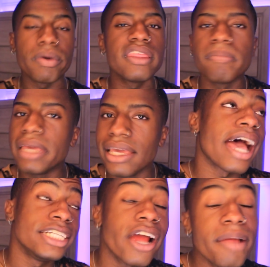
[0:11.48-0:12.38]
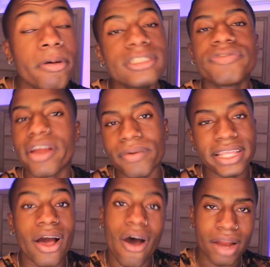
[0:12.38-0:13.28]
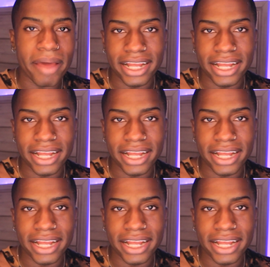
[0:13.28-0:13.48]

with me, I try to post frequently on my